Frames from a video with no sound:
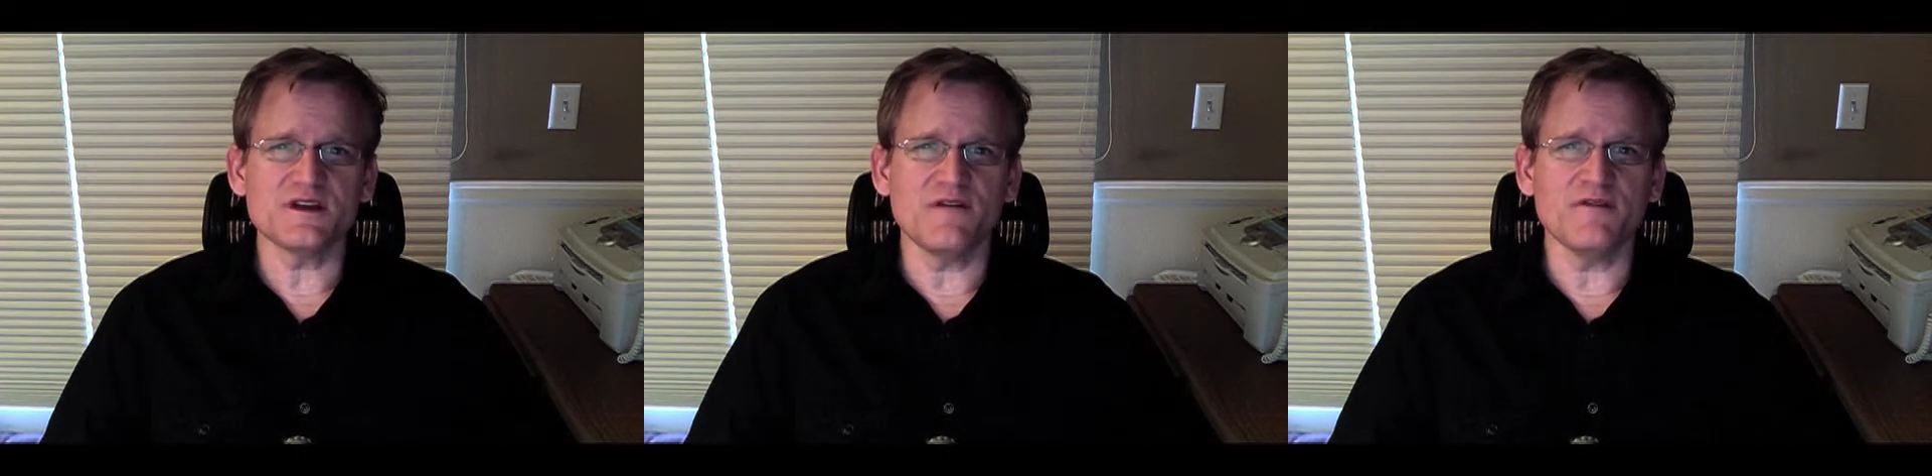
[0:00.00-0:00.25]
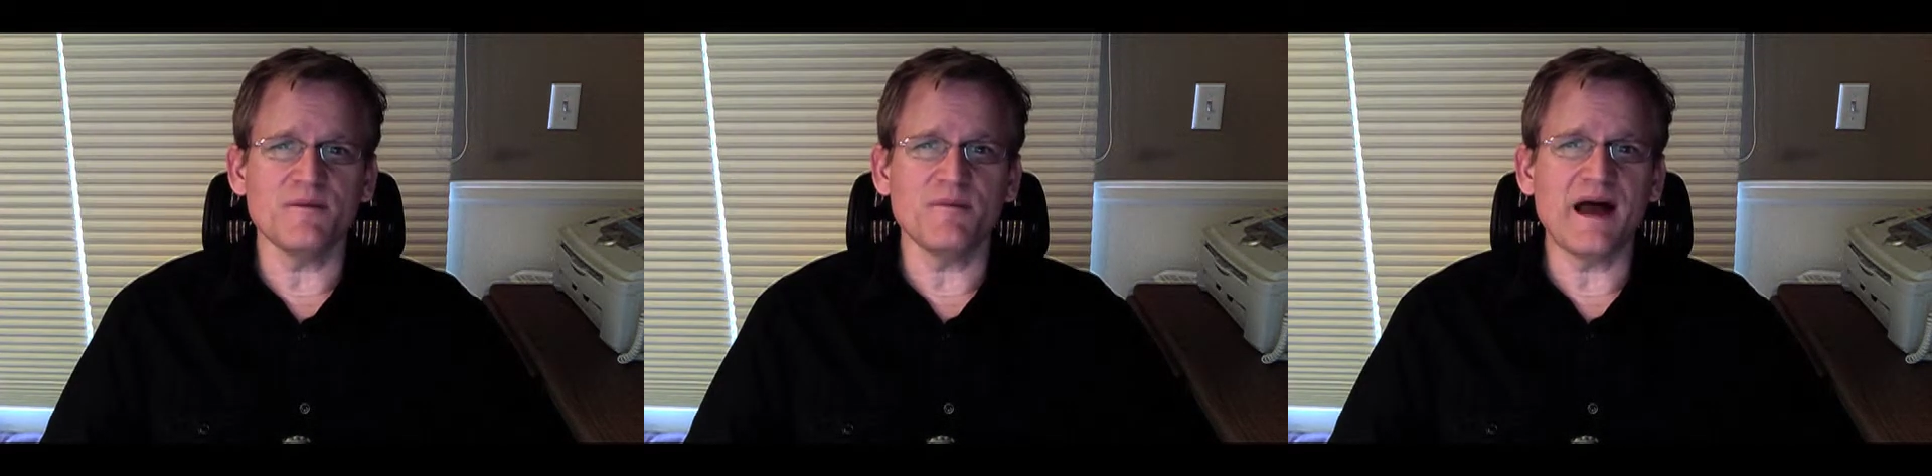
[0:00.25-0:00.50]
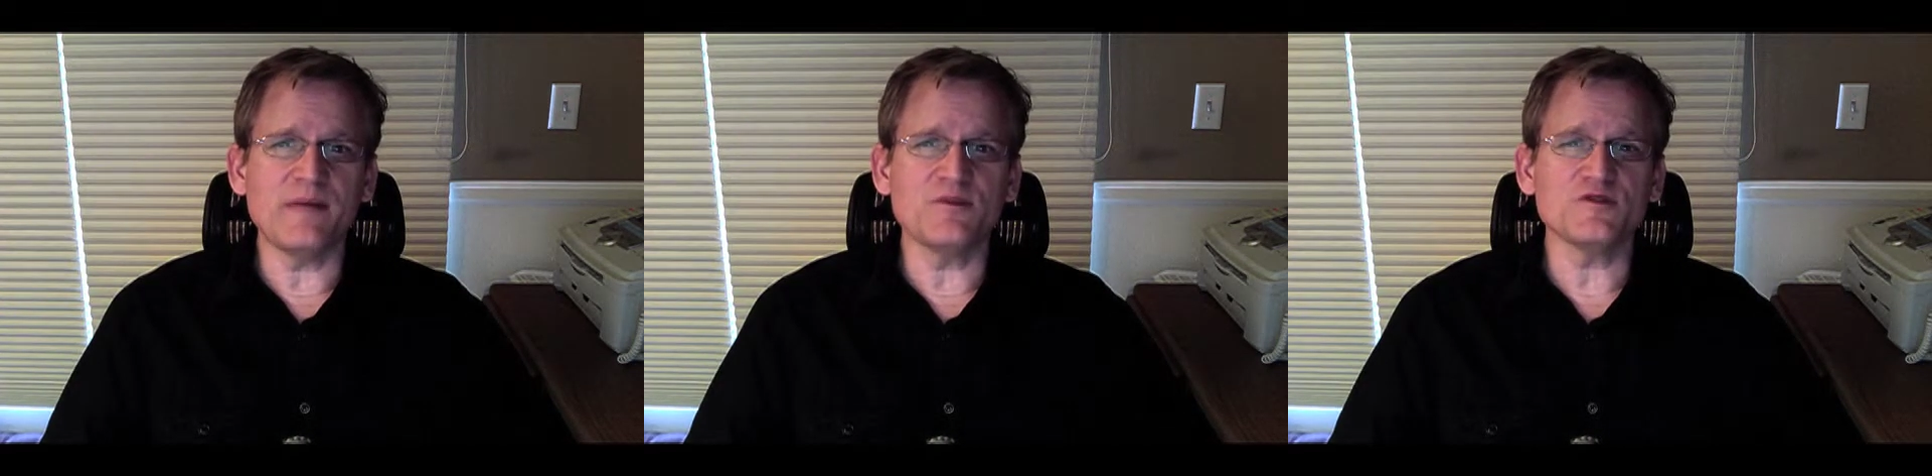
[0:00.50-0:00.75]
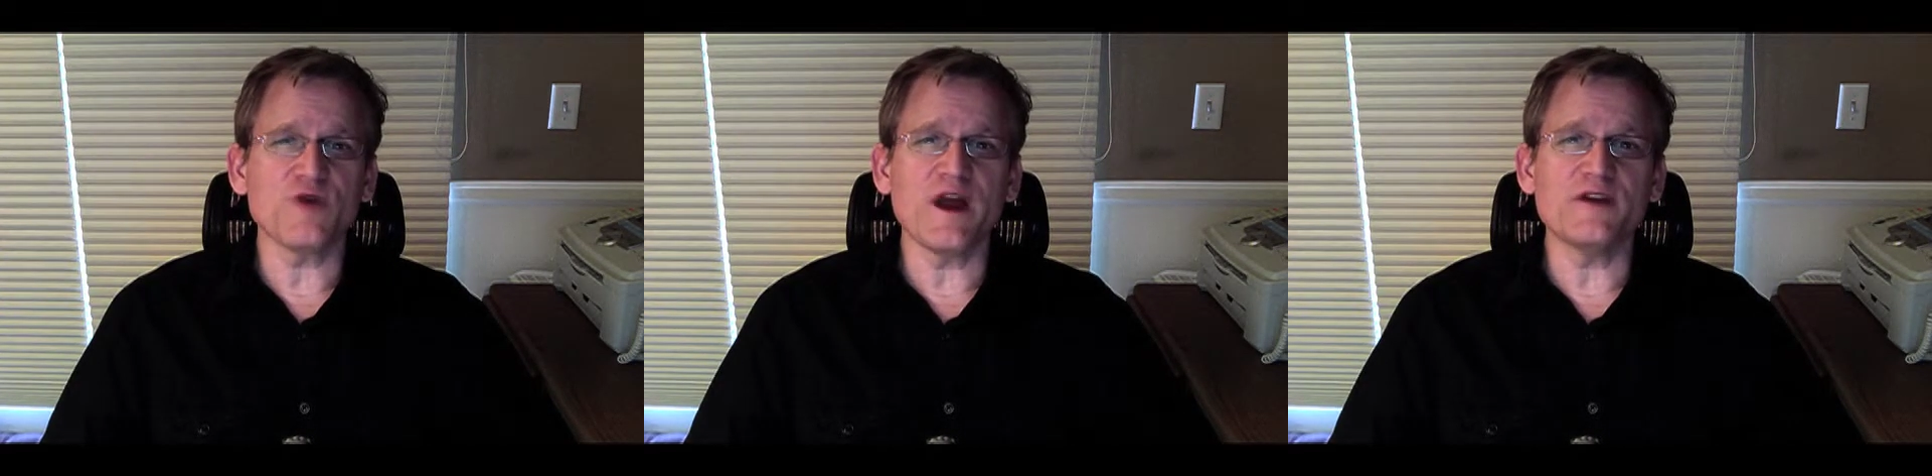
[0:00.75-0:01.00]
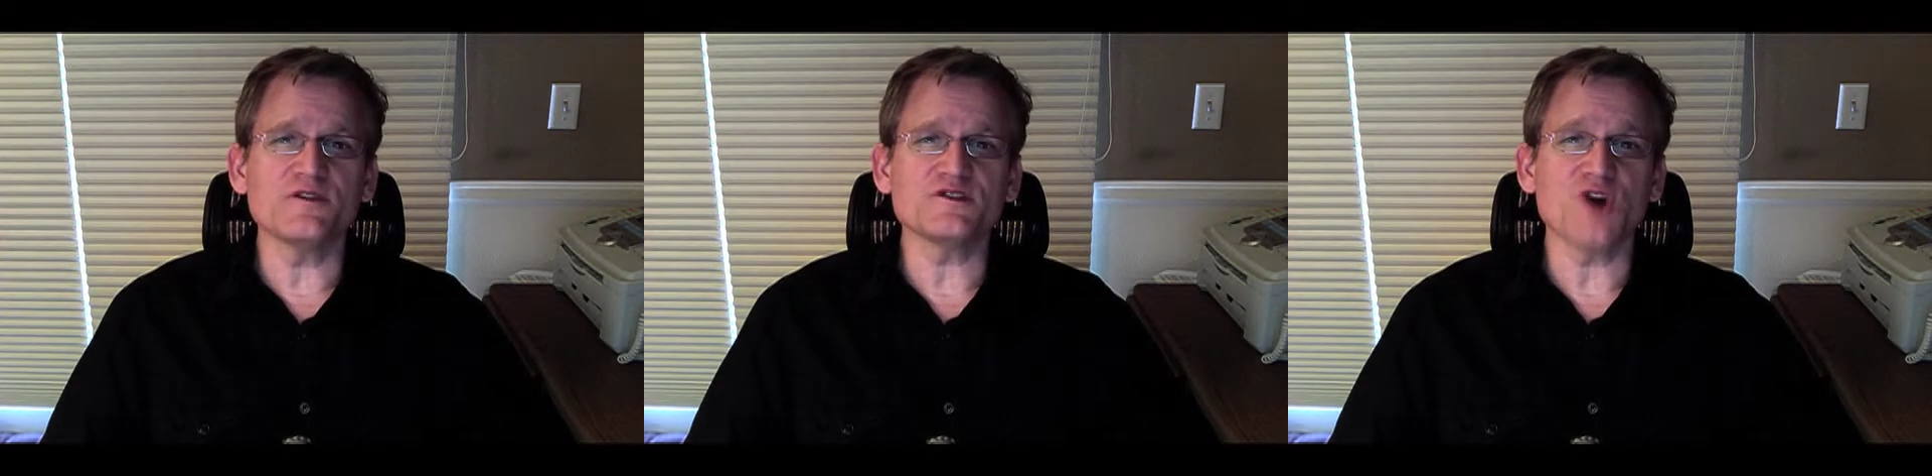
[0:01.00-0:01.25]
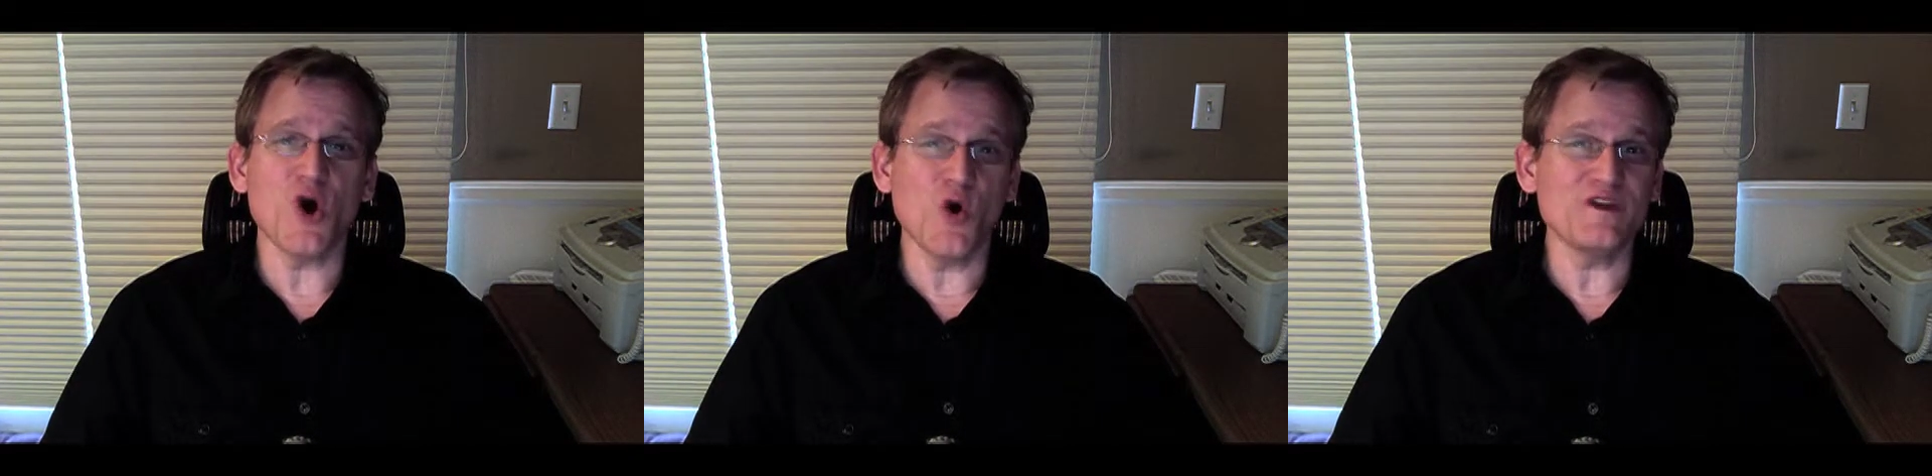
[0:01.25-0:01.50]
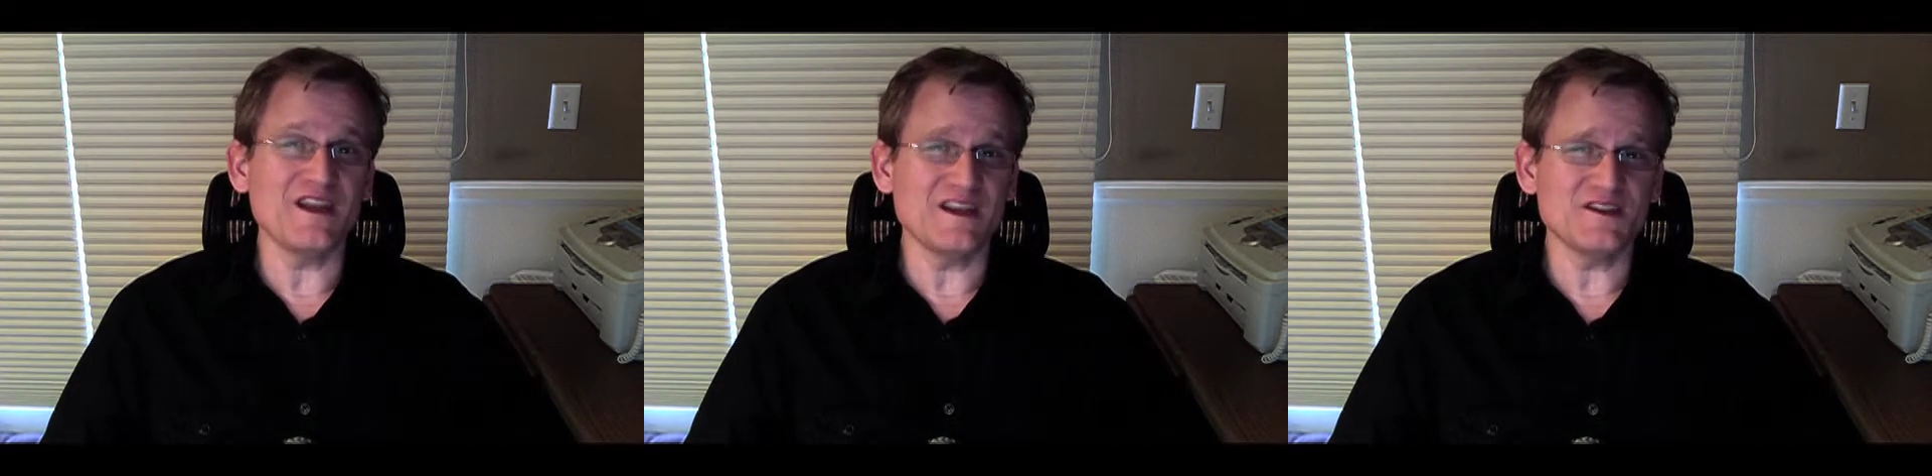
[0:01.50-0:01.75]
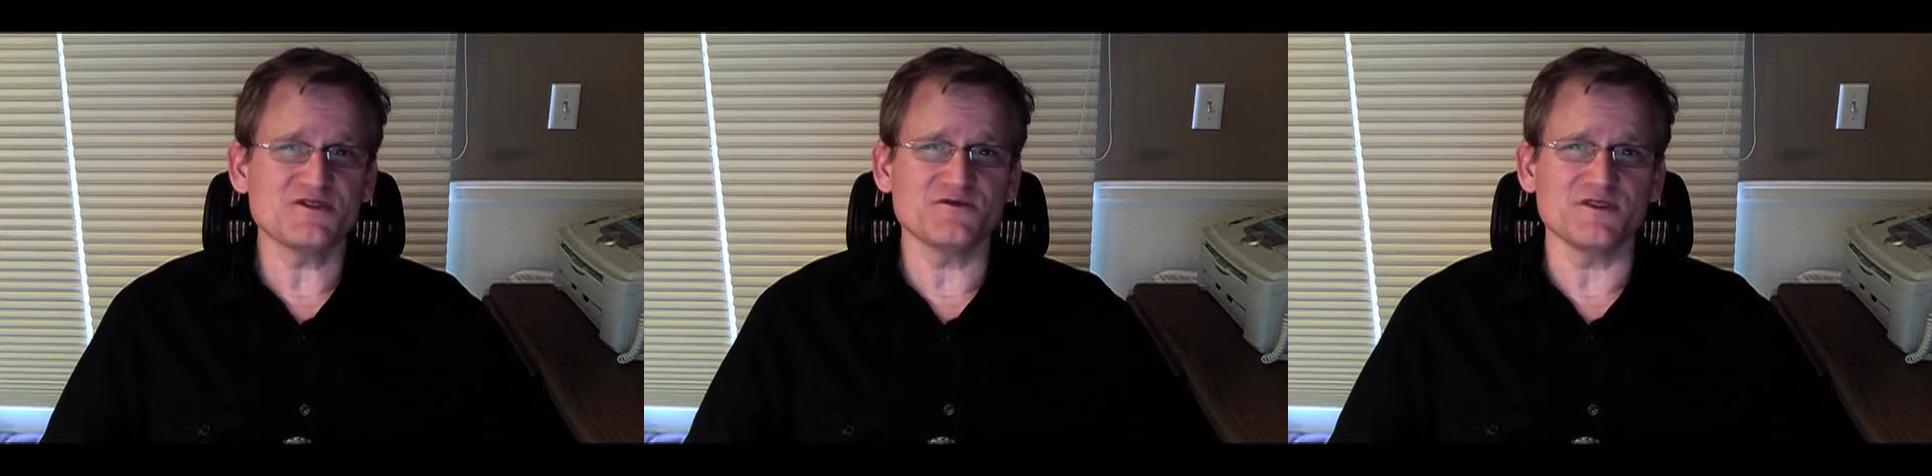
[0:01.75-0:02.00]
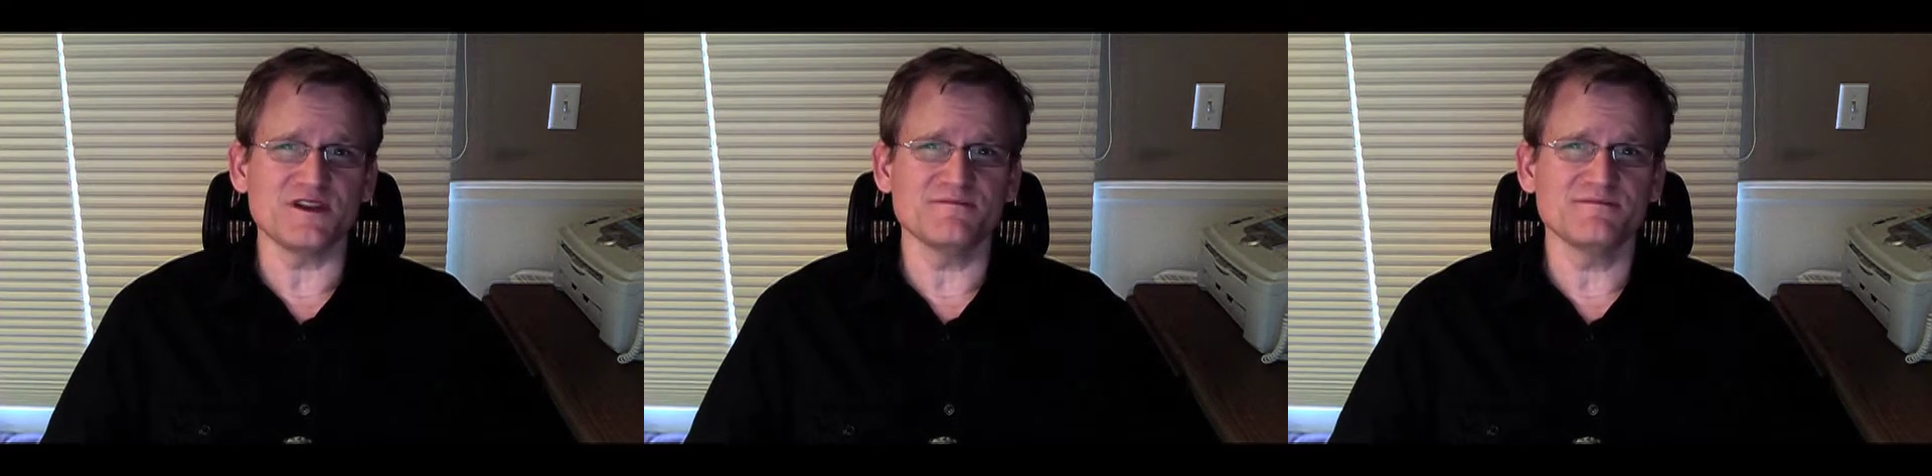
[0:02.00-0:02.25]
of the Bible writer's own history.